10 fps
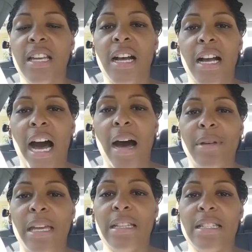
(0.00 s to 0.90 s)

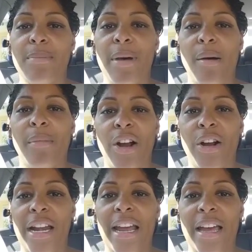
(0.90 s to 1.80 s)
comments about my
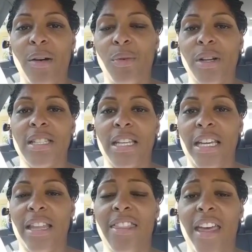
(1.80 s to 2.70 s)
great aunt. Once
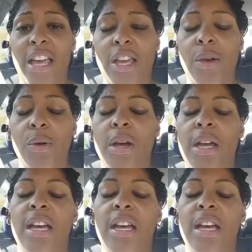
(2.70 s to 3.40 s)
again, thank you.